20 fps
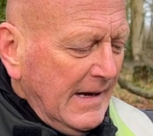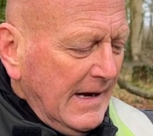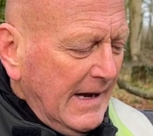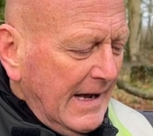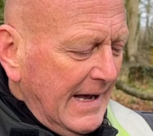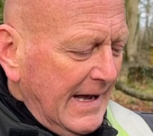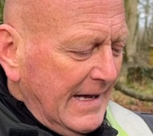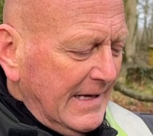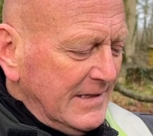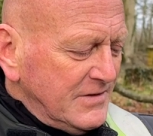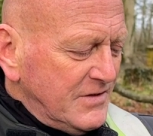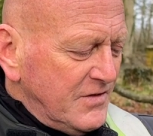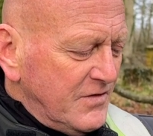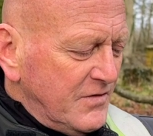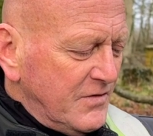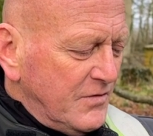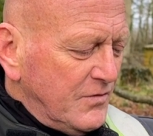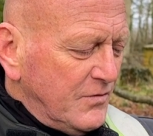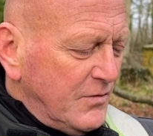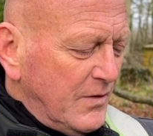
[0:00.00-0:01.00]
and
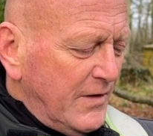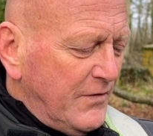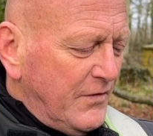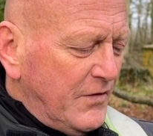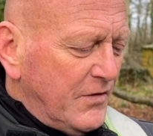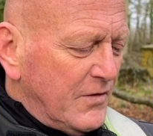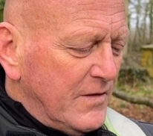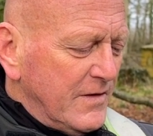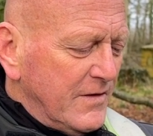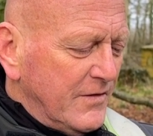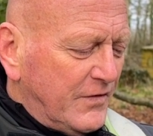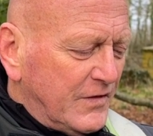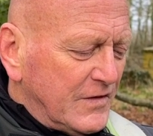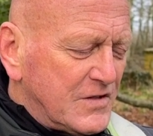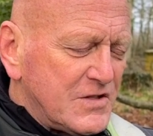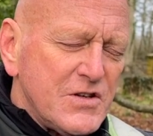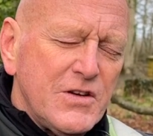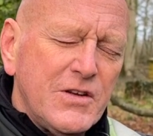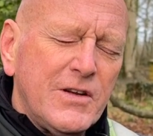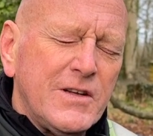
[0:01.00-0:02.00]
you if you're in the
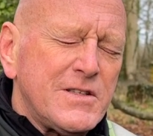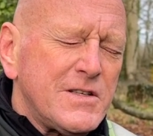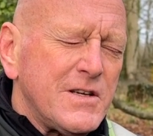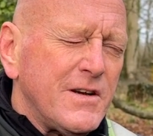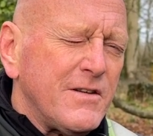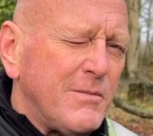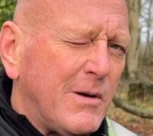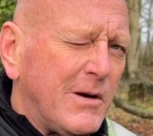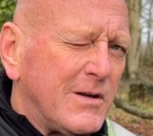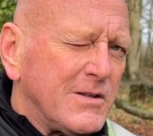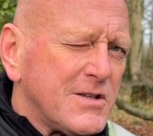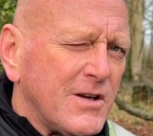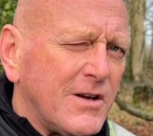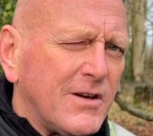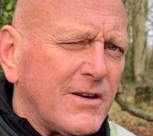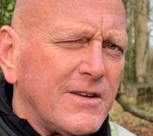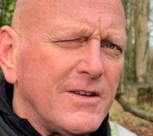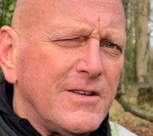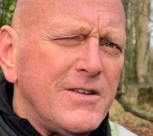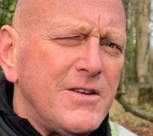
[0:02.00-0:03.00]
fraternity of
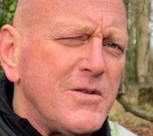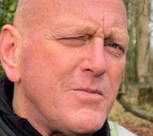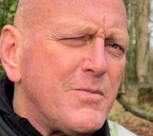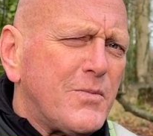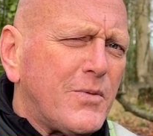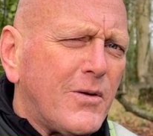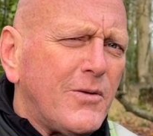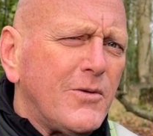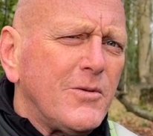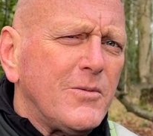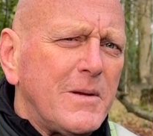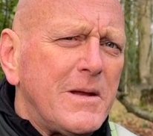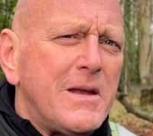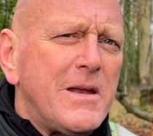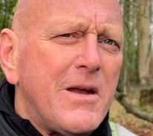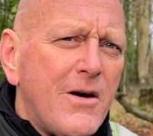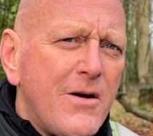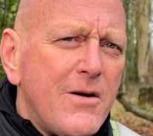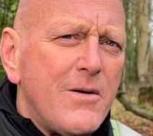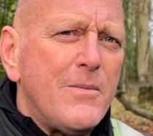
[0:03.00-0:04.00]
motorcycling you probably
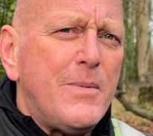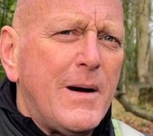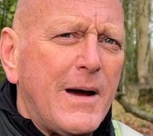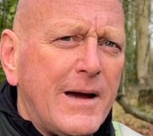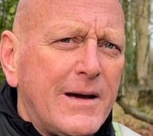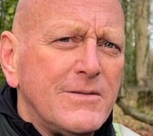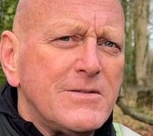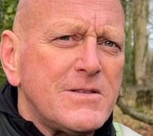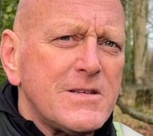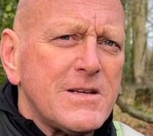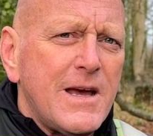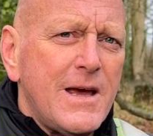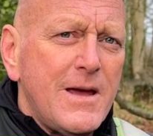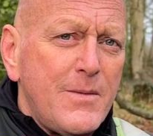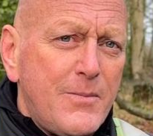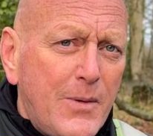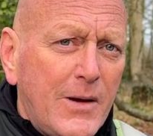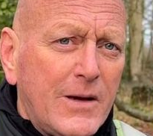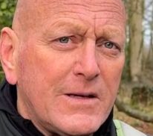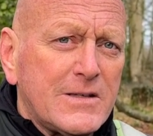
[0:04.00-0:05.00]
know about
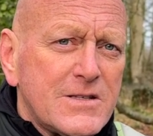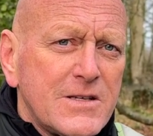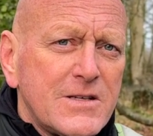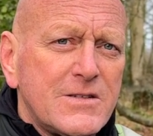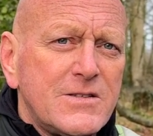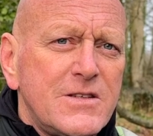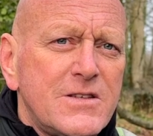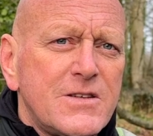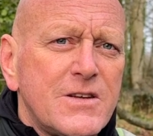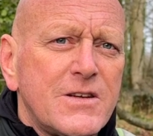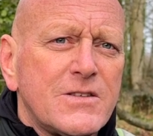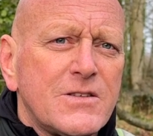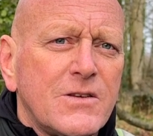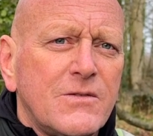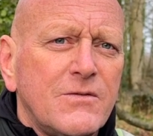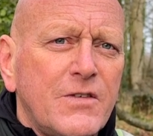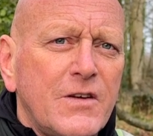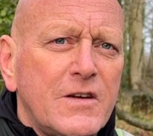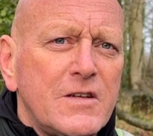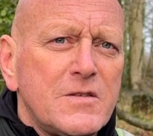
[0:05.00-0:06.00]
apex 66
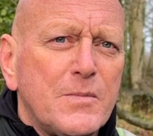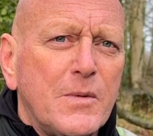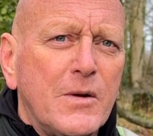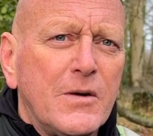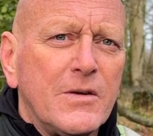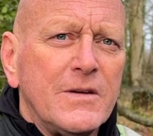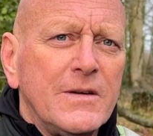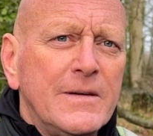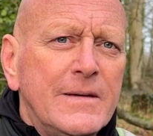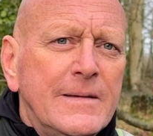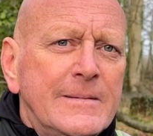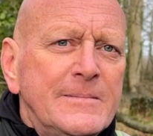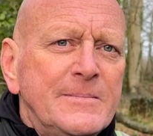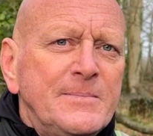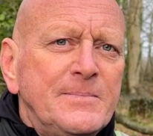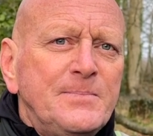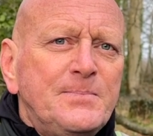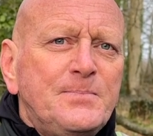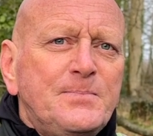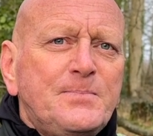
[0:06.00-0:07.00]
on facebook
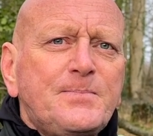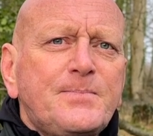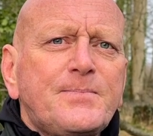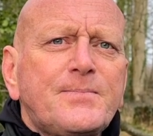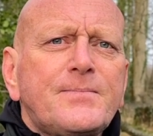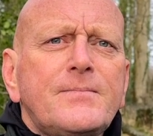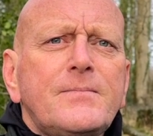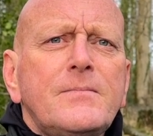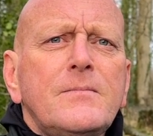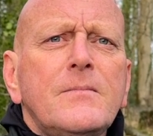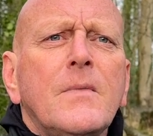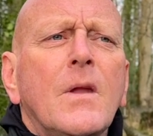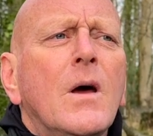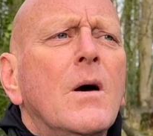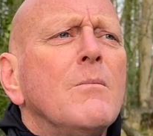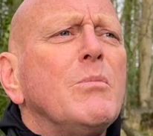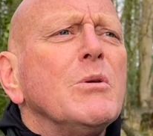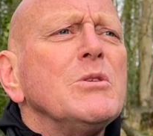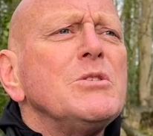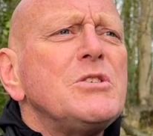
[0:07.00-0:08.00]
apex
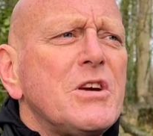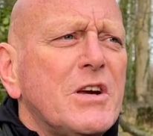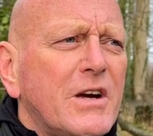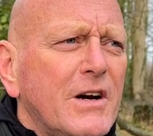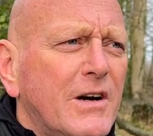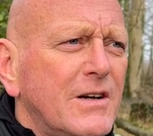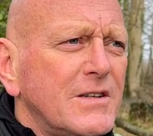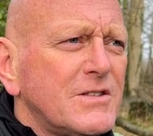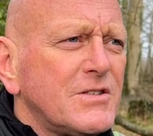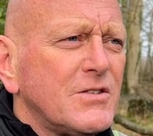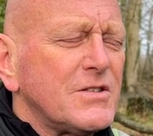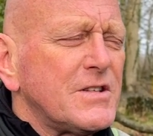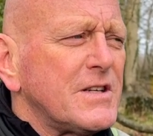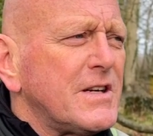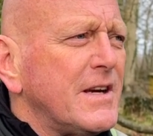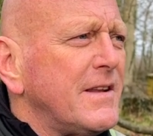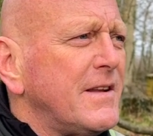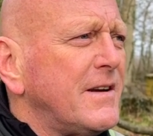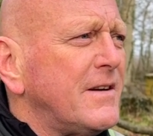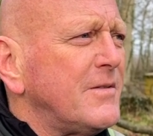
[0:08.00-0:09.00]
66 bunch of guys got
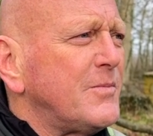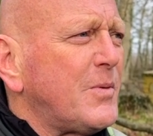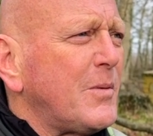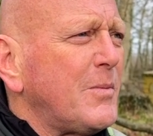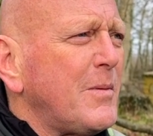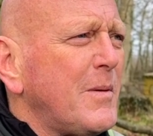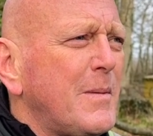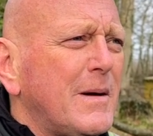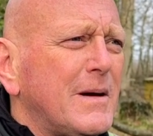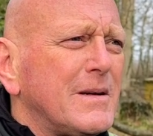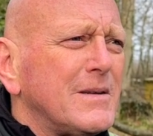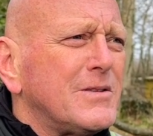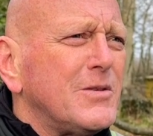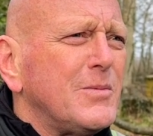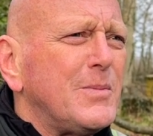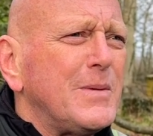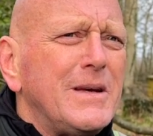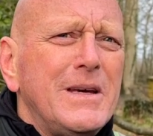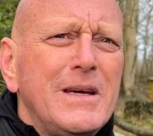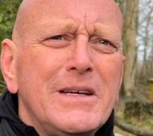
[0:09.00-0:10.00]
together probably about a
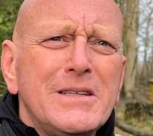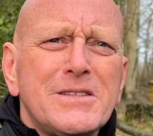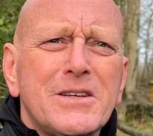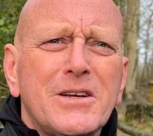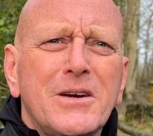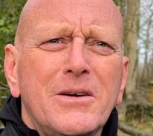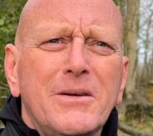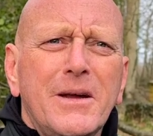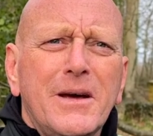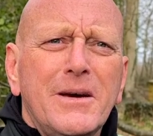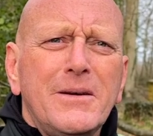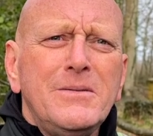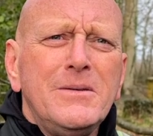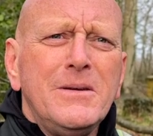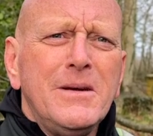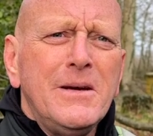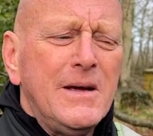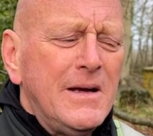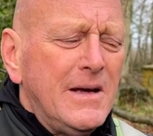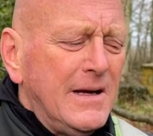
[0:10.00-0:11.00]
couple of years ago now
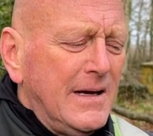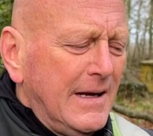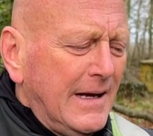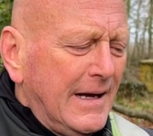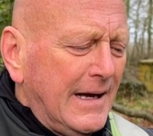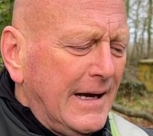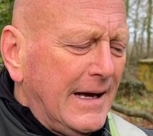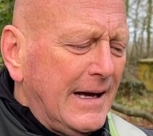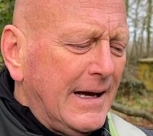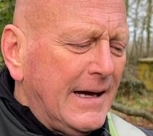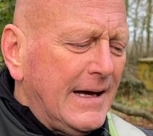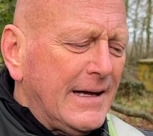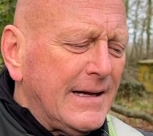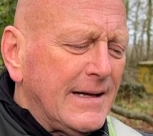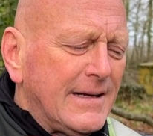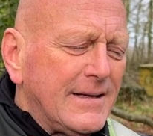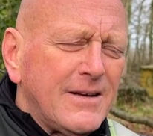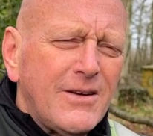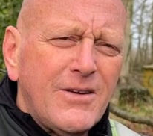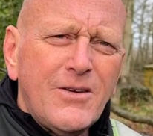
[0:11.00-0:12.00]

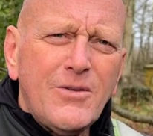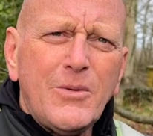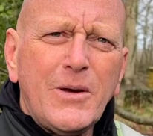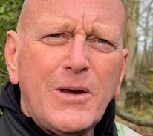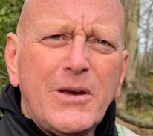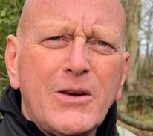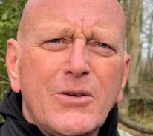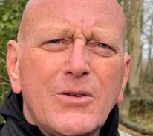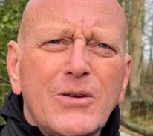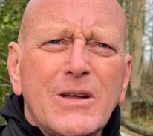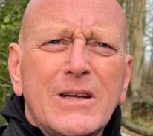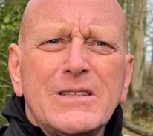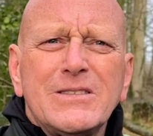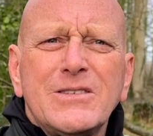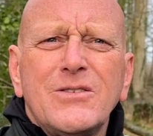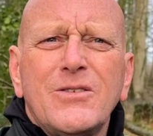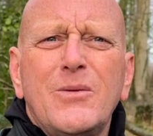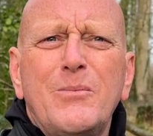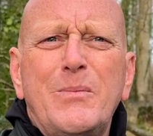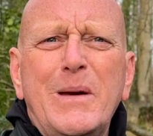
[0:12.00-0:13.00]
and how do we call it it's
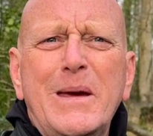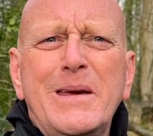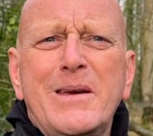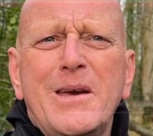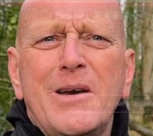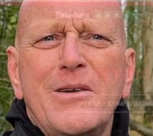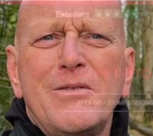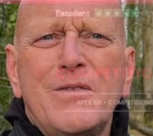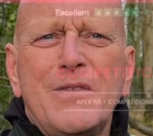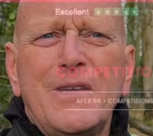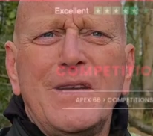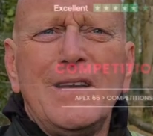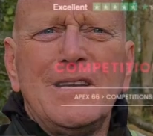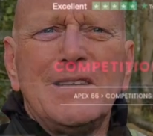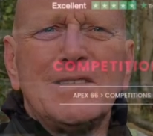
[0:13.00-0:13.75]
not a bingo thing